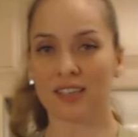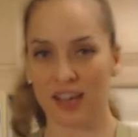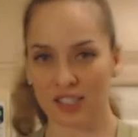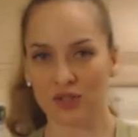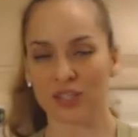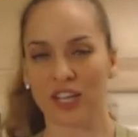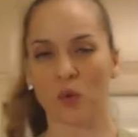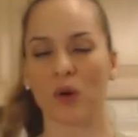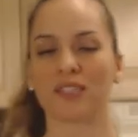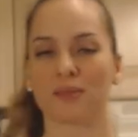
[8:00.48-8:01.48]
These guys do
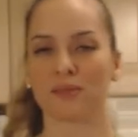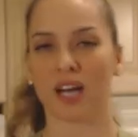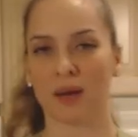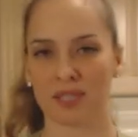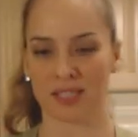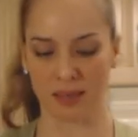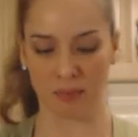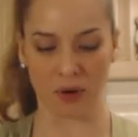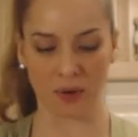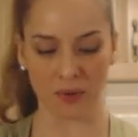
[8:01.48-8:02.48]
take quite some time to
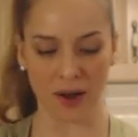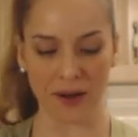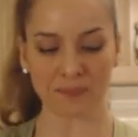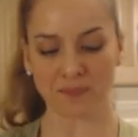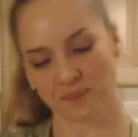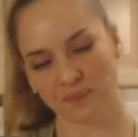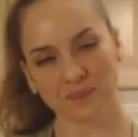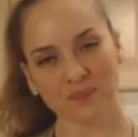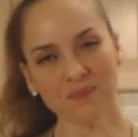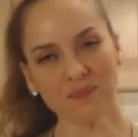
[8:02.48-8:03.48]
simmer, okay?
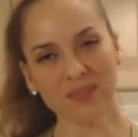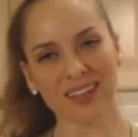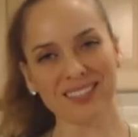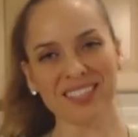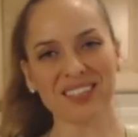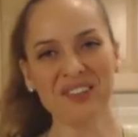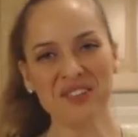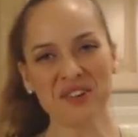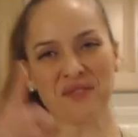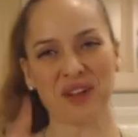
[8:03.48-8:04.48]
That's it.
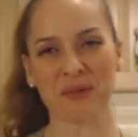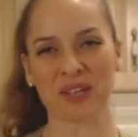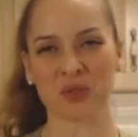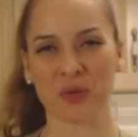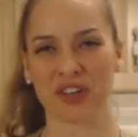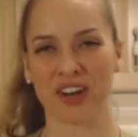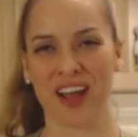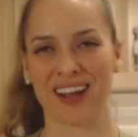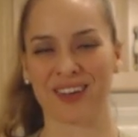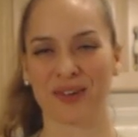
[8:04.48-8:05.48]
Follow me on Twitter
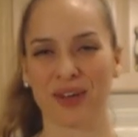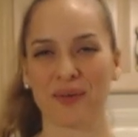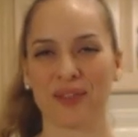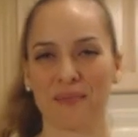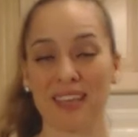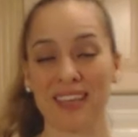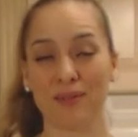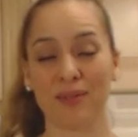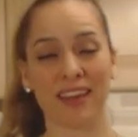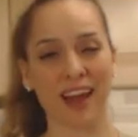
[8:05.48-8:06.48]
at
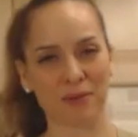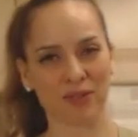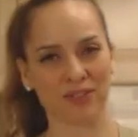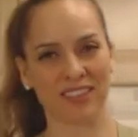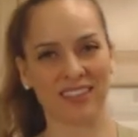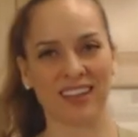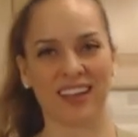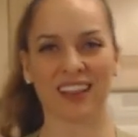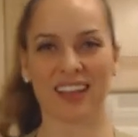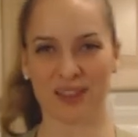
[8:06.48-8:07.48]
CookingWithKimE with a capital E.
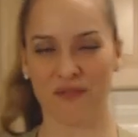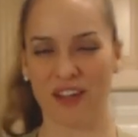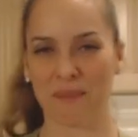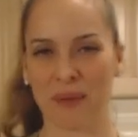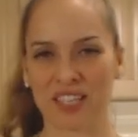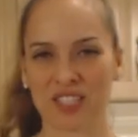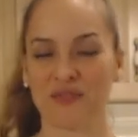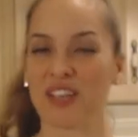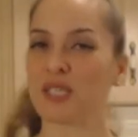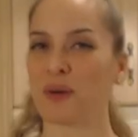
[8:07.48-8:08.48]
Like the fan
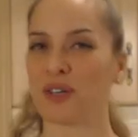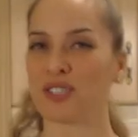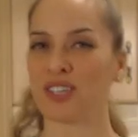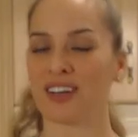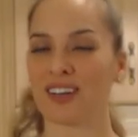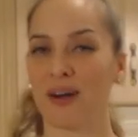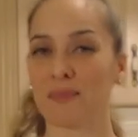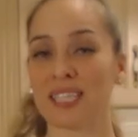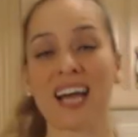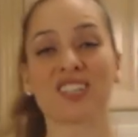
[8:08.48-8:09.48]
page at
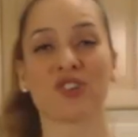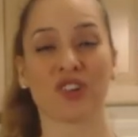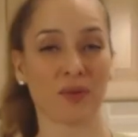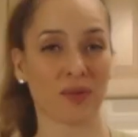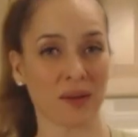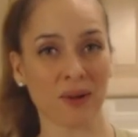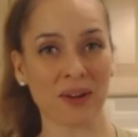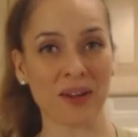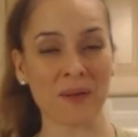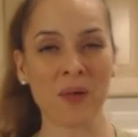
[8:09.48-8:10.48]
Facebook.com slash
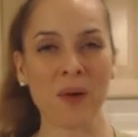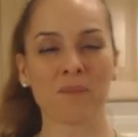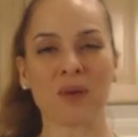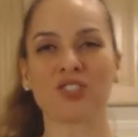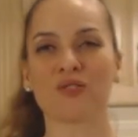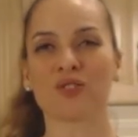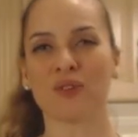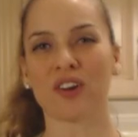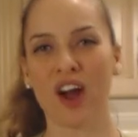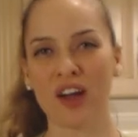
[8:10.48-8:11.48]
CookingWithKimberly. My
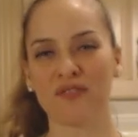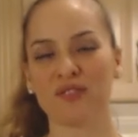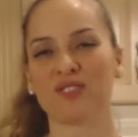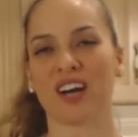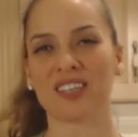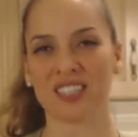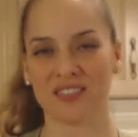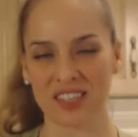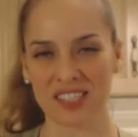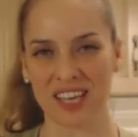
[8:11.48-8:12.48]
shows are on
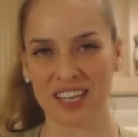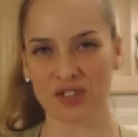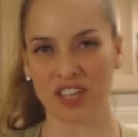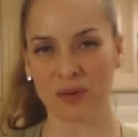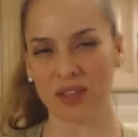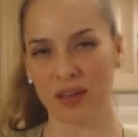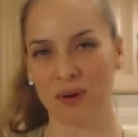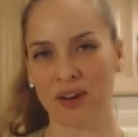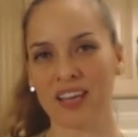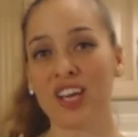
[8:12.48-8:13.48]
iFood.tv slash
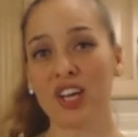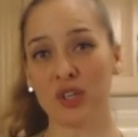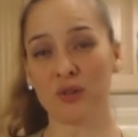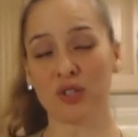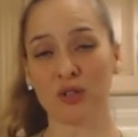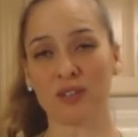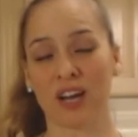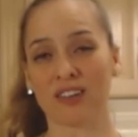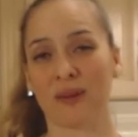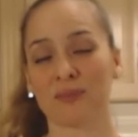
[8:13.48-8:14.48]
CookingWithKimberly,
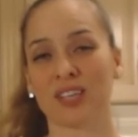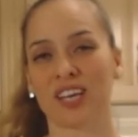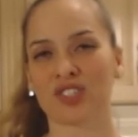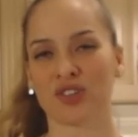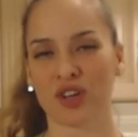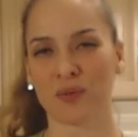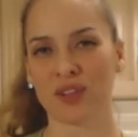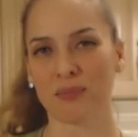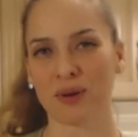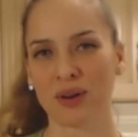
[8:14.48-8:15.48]
YouTube.com slash
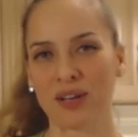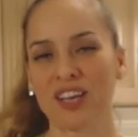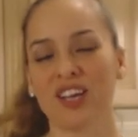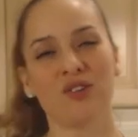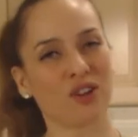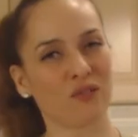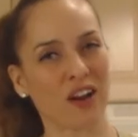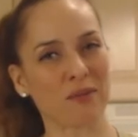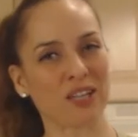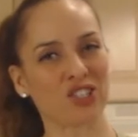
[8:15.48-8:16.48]
CookingWithKimberly. You
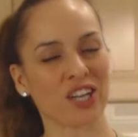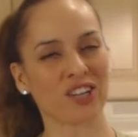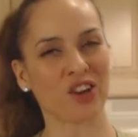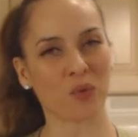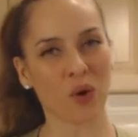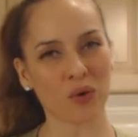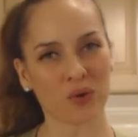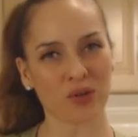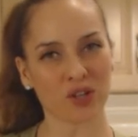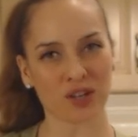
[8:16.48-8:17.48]
can find my channel on
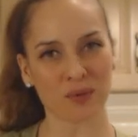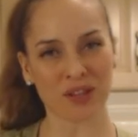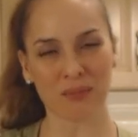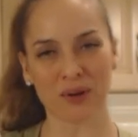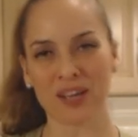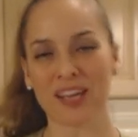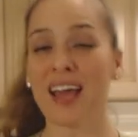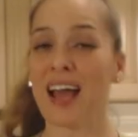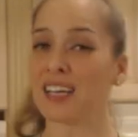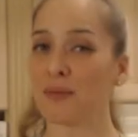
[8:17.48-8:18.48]
Roku, Cooking with
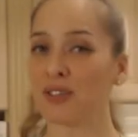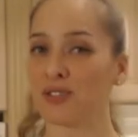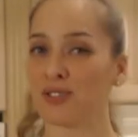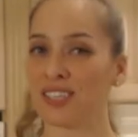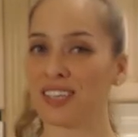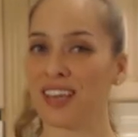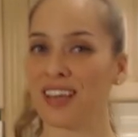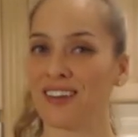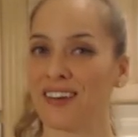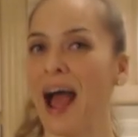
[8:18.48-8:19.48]
Kimberly, and I'm also
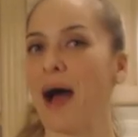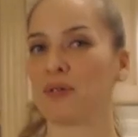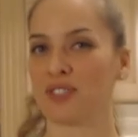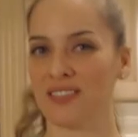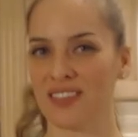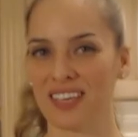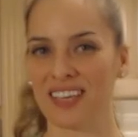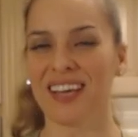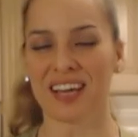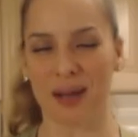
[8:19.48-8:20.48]
syndicated on Apple T
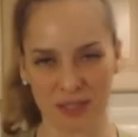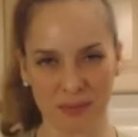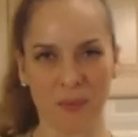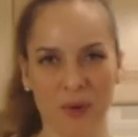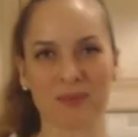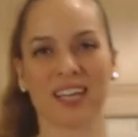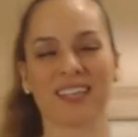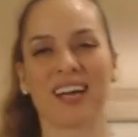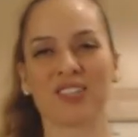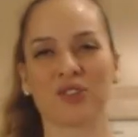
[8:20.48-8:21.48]
V. Come to my
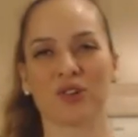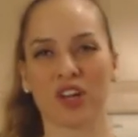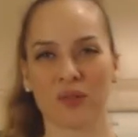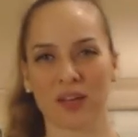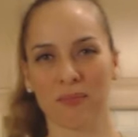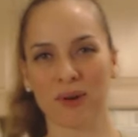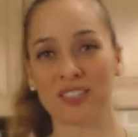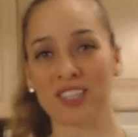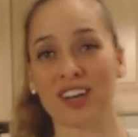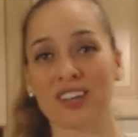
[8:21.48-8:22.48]
website at cooking with
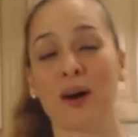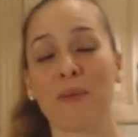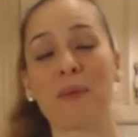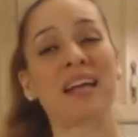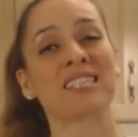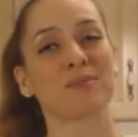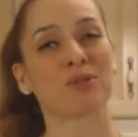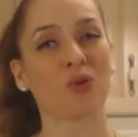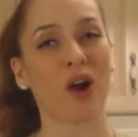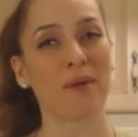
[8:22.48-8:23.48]
kimberly dot com and
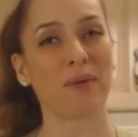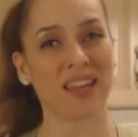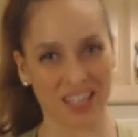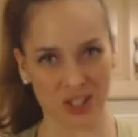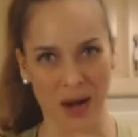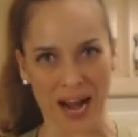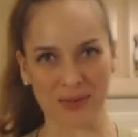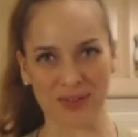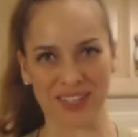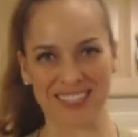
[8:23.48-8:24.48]
subscribe,
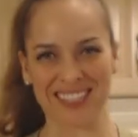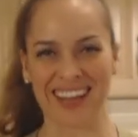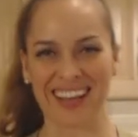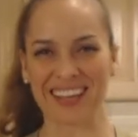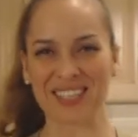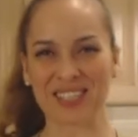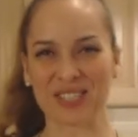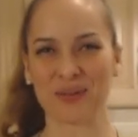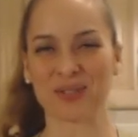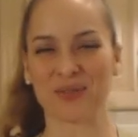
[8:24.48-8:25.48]
interact with us, and let
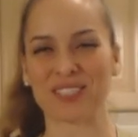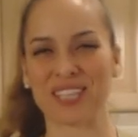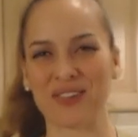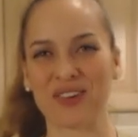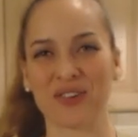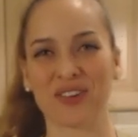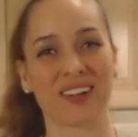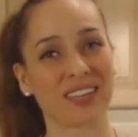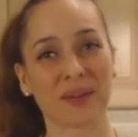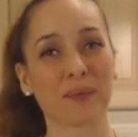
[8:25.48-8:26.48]
us know what's going down in your
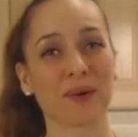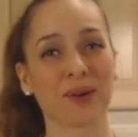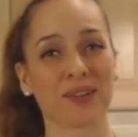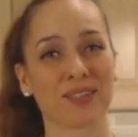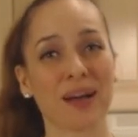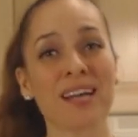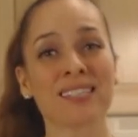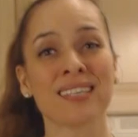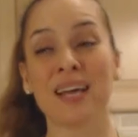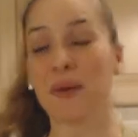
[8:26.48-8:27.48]
culinary world, all
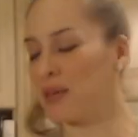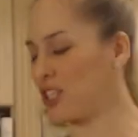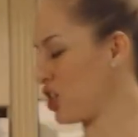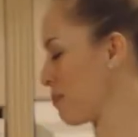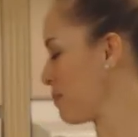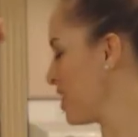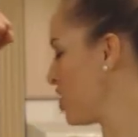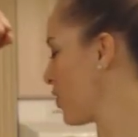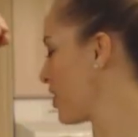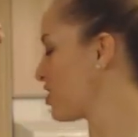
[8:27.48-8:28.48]
right? Be a champion
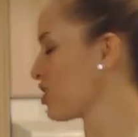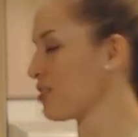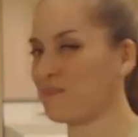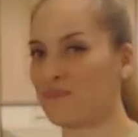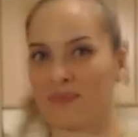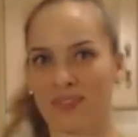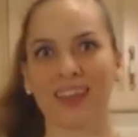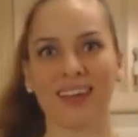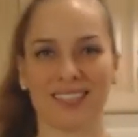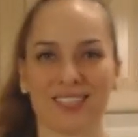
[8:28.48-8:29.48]
in your kitchen
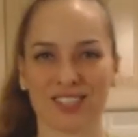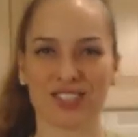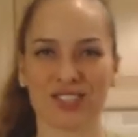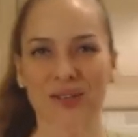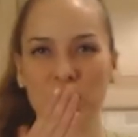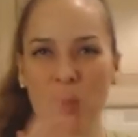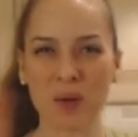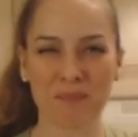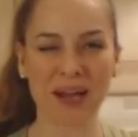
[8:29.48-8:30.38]
and eat deliciously.